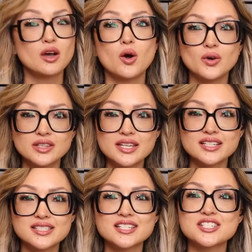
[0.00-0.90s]
The only
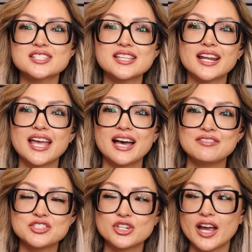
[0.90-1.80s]
extensions that I
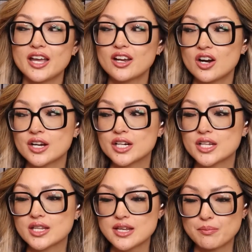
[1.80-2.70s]
haven't tried are
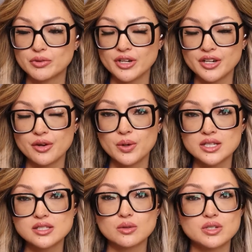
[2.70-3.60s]
the temporary
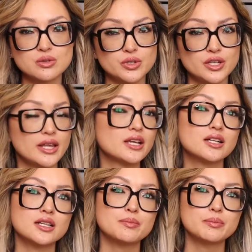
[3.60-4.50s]
ones, the ones where you
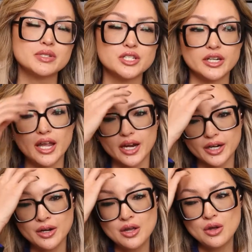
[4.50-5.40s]
like clip them into your
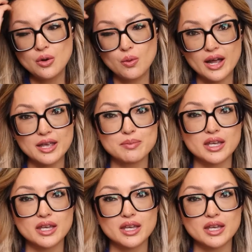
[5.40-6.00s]
hair. Why?